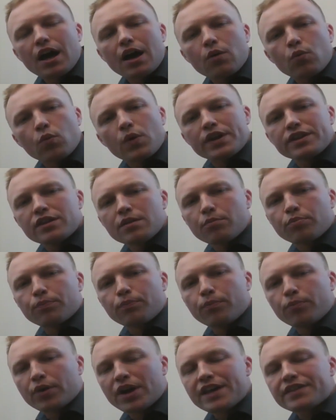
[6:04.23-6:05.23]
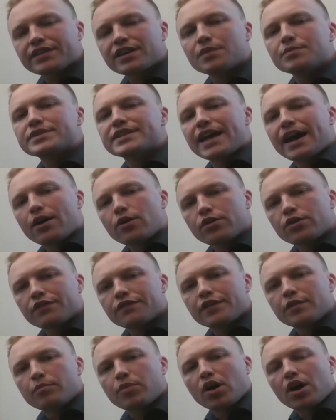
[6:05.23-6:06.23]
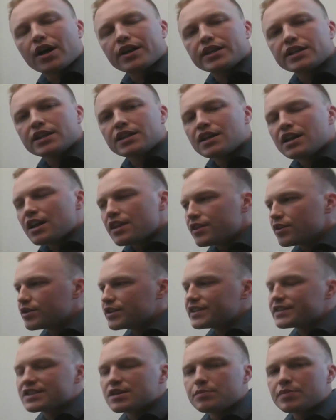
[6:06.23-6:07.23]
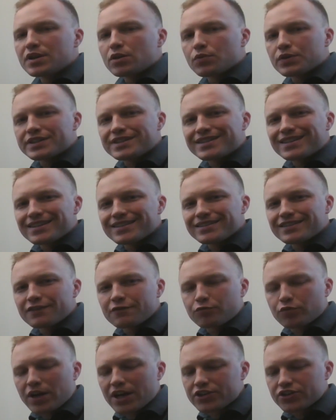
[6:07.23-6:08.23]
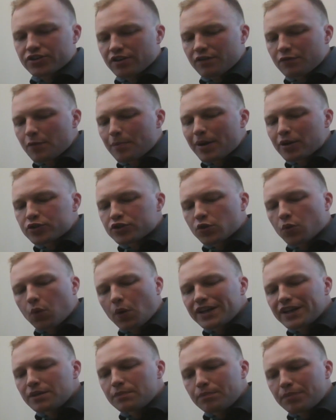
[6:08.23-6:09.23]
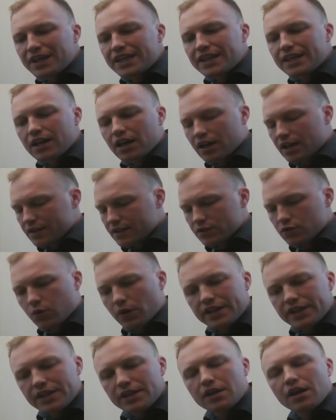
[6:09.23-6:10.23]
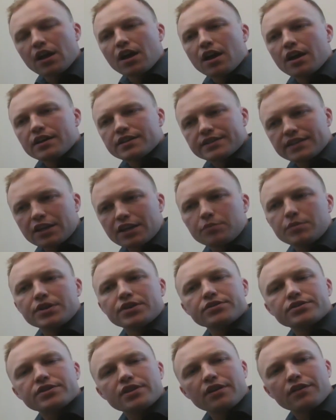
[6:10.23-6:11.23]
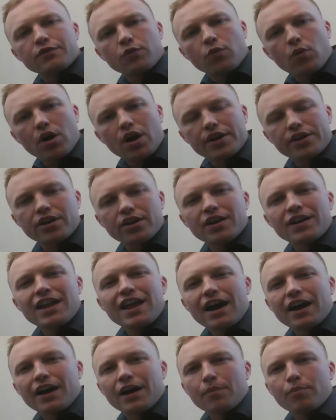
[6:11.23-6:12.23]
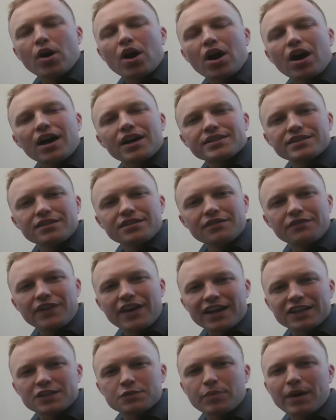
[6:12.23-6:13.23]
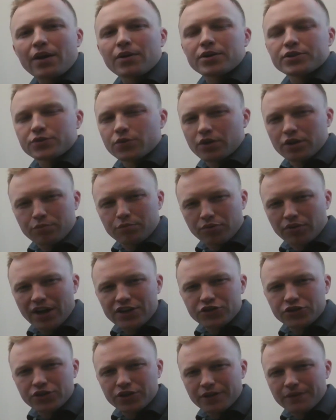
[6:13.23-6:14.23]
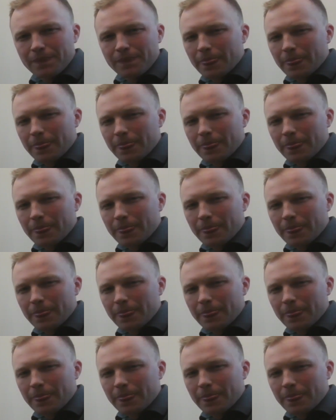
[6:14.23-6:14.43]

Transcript: When the breath comes out of the body, there needs to be a resistive pressure of about 20 centimeters of water, positive expiratory pressure.